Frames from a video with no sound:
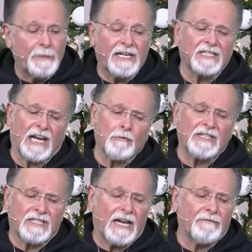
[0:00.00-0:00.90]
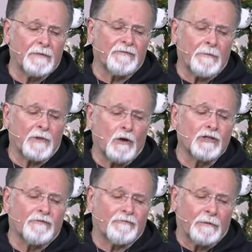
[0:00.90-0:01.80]
because I received them from
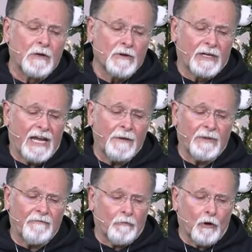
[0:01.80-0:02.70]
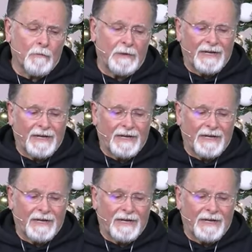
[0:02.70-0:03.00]
those from, who came before me.